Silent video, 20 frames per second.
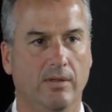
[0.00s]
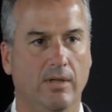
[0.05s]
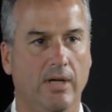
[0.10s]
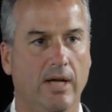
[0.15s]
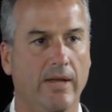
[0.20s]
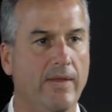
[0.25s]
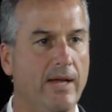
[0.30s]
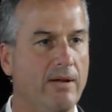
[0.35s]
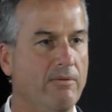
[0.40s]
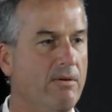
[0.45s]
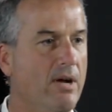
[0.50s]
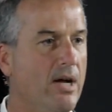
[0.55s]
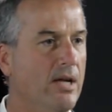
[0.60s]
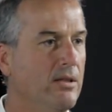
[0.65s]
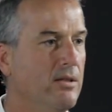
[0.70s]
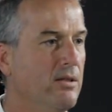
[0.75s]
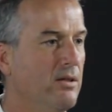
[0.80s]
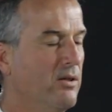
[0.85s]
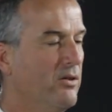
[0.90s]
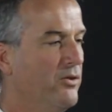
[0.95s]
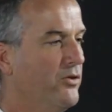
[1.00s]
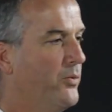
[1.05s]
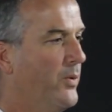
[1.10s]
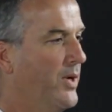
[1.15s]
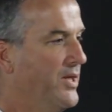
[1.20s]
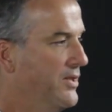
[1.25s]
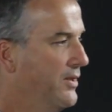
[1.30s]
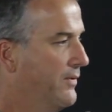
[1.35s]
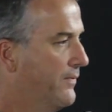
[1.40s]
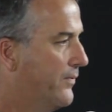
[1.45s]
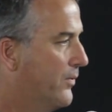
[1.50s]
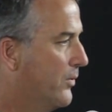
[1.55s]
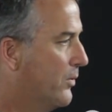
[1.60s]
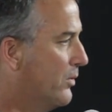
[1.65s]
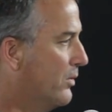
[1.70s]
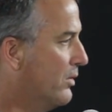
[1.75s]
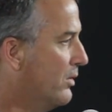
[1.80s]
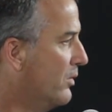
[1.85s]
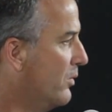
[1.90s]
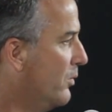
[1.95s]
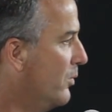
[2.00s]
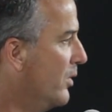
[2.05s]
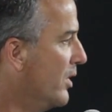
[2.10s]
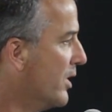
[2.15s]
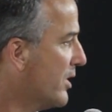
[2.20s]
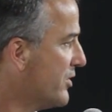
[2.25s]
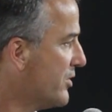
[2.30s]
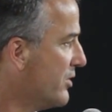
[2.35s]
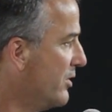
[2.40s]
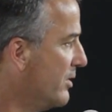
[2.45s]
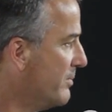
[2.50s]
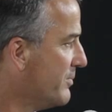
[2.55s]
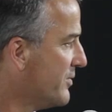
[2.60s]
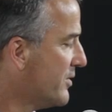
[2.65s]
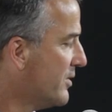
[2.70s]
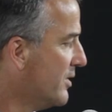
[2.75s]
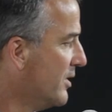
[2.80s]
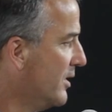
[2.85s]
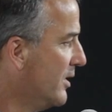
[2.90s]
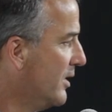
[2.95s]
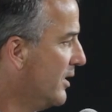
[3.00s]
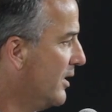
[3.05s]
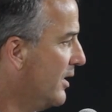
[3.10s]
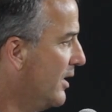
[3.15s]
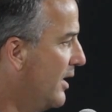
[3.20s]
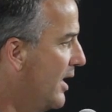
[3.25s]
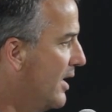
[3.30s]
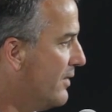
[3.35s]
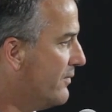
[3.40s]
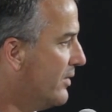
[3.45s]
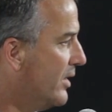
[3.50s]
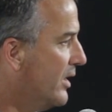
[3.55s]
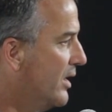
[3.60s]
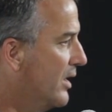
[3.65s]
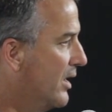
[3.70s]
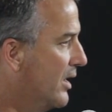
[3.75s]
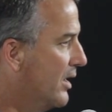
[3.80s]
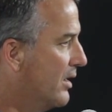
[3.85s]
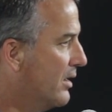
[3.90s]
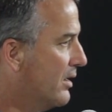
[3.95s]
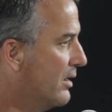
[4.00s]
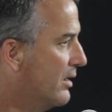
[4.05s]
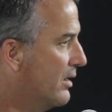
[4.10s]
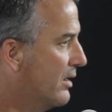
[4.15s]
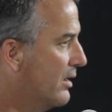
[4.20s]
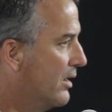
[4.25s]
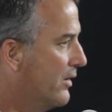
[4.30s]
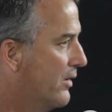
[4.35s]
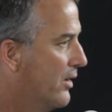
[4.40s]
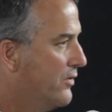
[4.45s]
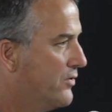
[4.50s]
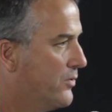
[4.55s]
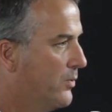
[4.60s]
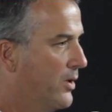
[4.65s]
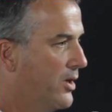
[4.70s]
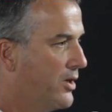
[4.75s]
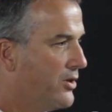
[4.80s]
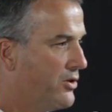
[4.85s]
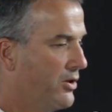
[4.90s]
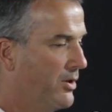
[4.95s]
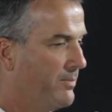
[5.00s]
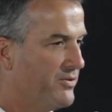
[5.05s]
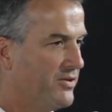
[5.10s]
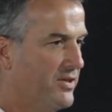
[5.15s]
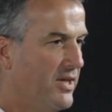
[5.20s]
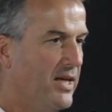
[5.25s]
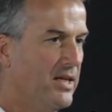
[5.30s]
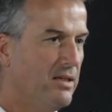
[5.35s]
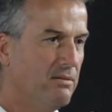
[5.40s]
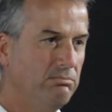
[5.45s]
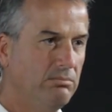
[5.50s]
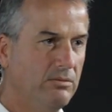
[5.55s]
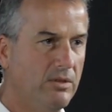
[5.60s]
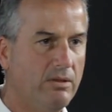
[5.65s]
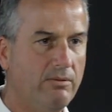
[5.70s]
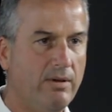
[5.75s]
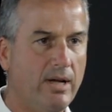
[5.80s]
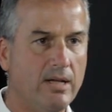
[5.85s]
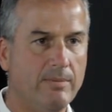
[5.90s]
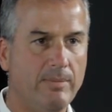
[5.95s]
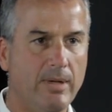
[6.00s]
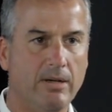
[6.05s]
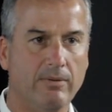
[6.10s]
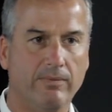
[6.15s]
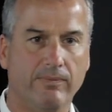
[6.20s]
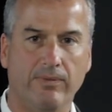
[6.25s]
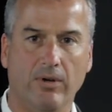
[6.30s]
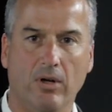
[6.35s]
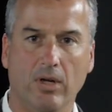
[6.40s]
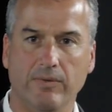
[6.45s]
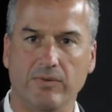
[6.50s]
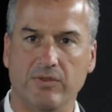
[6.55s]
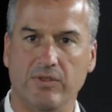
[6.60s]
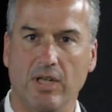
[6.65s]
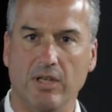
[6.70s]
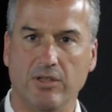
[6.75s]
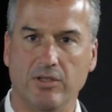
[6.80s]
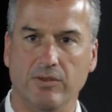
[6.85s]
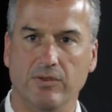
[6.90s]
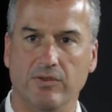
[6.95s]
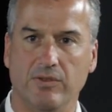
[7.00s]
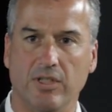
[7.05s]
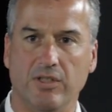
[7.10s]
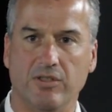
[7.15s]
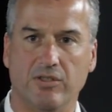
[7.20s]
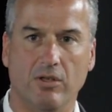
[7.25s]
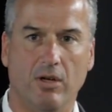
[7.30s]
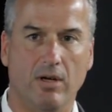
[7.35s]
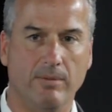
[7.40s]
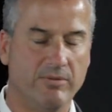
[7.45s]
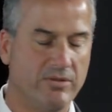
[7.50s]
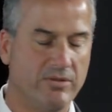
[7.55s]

And they run 24 workshops every year. And those workshops take around about 5 sessions each time,